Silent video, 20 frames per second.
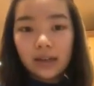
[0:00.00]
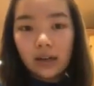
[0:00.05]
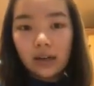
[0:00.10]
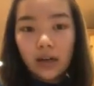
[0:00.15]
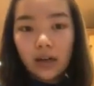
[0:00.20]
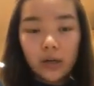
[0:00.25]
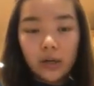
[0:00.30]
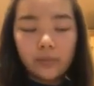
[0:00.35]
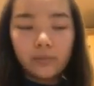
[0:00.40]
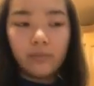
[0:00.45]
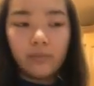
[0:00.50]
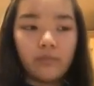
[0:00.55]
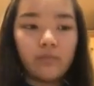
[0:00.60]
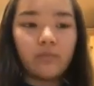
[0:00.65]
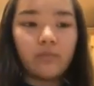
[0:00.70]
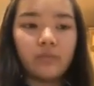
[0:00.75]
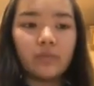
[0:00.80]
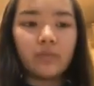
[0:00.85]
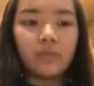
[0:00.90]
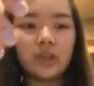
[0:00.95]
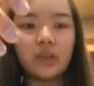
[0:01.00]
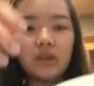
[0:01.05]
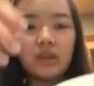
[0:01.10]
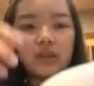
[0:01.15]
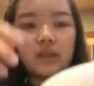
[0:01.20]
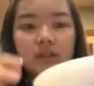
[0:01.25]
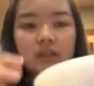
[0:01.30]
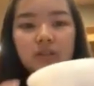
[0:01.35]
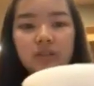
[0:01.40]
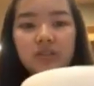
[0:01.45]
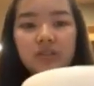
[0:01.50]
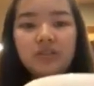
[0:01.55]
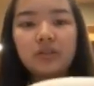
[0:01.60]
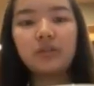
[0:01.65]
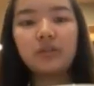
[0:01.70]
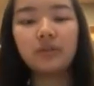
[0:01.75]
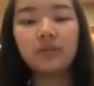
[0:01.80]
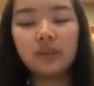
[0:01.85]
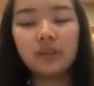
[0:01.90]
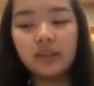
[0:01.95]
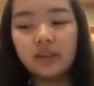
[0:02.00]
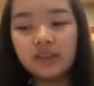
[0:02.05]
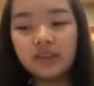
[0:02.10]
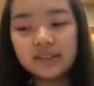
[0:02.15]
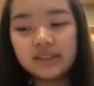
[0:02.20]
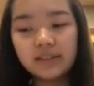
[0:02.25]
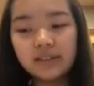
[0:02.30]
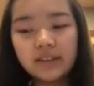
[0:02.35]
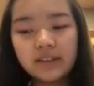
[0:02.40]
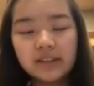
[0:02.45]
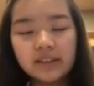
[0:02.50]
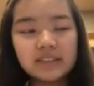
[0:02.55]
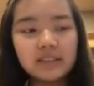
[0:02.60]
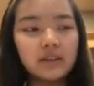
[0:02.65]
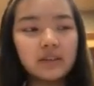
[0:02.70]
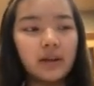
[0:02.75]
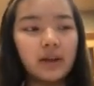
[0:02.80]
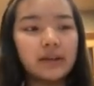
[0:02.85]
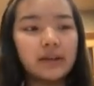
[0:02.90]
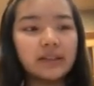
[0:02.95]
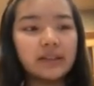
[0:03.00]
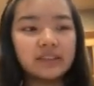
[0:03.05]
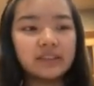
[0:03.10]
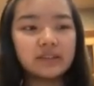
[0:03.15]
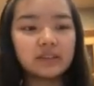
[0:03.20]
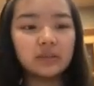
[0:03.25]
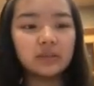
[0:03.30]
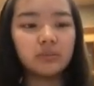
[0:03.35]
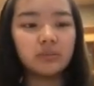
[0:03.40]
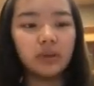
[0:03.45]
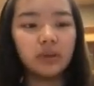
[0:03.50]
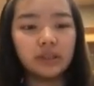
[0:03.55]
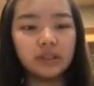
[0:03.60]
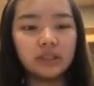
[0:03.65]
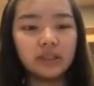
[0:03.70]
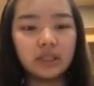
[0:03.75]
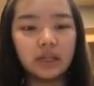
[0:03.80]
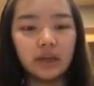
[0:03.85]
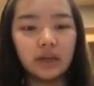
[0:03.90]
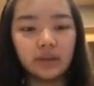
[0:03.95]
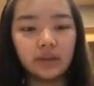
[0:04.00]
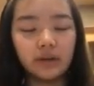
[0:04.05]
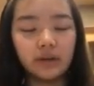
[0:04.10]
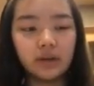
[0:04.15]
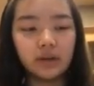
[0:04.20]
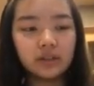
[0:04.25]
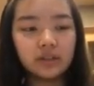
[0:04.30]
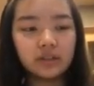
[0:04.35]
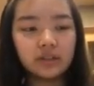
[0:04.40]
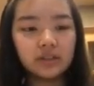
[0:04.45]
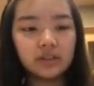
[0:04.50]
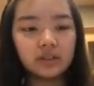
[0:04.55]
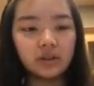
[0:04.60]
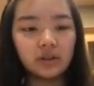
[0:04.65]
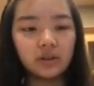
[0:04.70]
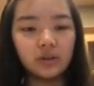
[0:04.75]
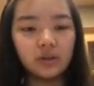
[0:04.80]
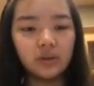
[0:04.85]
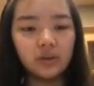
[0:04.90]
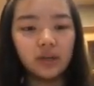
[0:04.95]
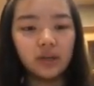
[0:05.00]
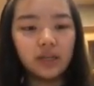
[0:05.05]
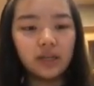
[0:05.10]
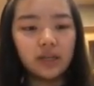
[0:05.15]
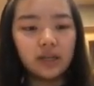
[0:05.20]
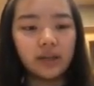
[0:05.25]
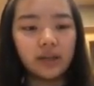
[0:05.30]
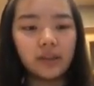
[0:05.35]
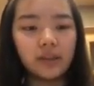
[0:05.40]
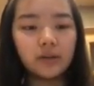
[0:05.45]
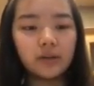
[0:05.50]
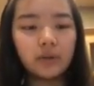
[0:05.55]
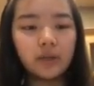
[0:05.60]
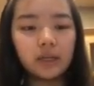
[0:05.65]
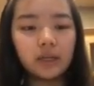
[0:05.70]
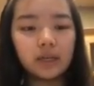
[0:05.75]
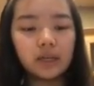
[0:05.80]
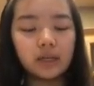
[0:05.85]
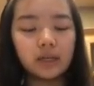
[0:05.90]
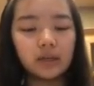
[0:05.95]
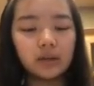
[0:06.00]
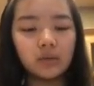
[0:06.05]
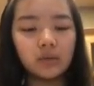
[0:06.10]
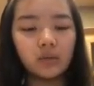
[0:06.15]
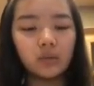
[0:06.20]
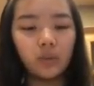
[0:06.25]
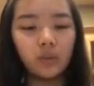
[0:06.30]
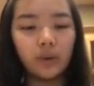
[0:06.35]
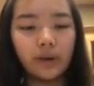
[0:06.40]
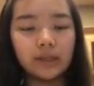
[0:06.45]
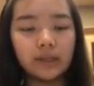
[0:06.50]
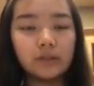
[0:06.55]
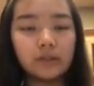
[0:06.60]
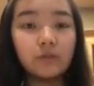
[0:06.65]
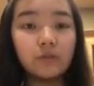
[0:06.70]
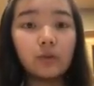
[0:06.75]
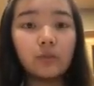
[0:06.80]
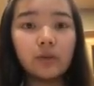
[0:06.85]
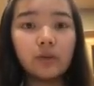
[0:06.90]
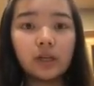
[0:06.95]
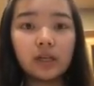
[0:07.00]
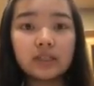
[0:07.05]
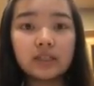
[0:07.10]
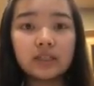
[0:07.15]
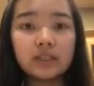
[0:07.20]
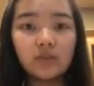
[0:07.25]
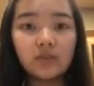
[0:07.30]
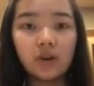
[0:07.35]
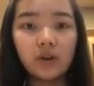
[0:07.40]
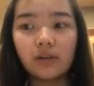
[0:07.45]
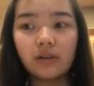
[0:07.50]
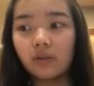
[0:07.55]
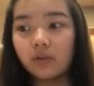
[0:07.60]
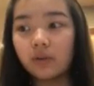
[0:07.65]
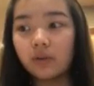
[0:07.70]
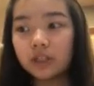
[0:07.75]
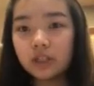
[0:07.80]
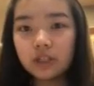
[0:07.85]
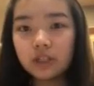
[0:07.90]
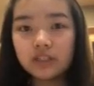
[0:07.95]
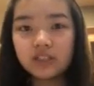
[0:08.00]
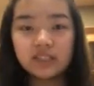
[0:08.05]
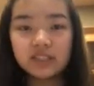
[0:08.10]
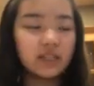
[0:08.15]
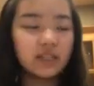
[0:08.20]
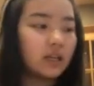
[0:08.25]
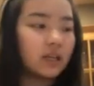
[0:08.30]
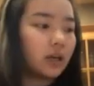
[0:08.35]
Um, so these ingredients are a lot easier to blend together. So I think we can wait a few minutes for everyone to just